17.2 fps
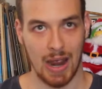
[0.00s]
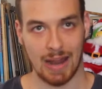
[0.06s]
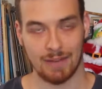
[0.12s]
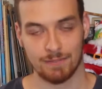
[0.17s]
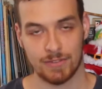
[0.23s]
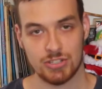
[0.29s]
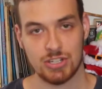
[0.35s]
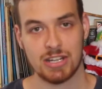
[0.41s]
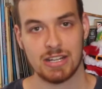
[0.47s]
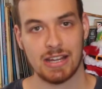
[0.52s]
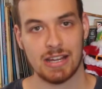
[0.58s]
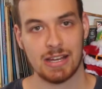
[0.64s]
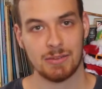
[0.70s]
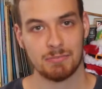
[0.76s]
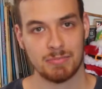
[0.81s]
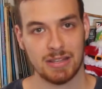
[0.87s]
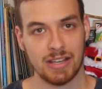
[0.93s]
and
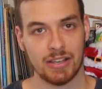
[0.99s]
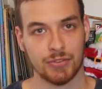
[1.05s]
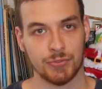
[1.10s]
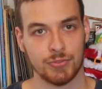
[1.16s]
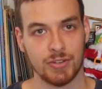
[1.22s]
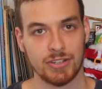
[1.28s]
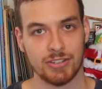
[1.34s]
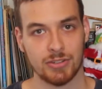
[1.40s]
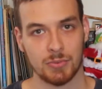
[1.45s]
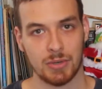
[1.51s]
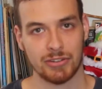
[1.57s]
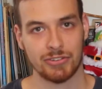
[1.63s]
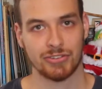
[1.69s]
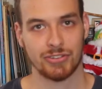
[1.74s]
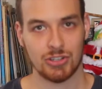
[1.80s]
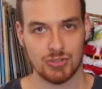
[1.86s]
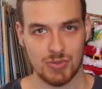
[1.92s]
Vegeta because Frieza
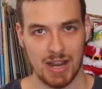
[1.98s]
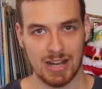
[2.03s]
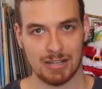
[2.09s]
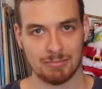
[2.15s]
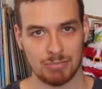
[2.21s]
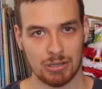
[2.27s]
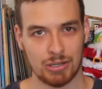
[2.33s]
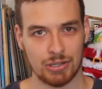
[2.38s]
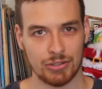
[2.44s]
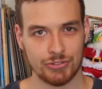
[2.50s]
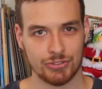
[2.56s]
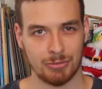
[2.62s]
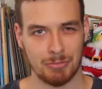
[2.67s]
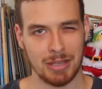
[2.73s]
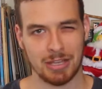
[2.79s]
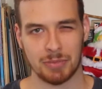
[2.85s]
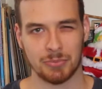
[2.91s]
wants the Dragon Balls
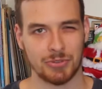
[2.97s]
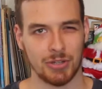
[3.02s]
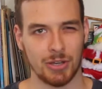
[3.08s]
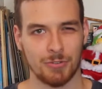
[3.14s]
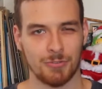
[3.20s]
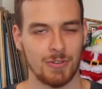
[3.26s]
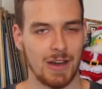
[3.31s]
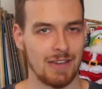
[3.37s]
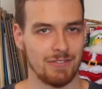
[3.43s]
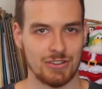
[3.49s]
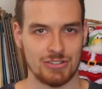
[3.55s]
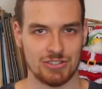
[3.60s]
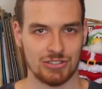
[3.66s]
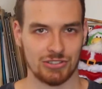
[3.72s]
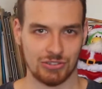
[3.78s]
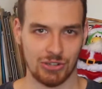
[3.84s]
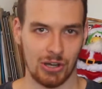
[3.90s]
to make himself 5
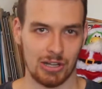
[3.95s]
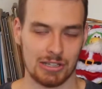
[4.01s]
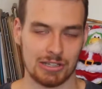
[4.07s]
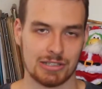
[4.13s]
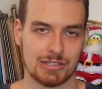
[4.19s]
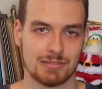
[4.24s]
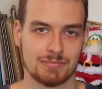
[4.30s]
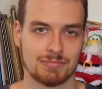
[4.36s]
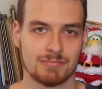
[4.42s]
inches taller.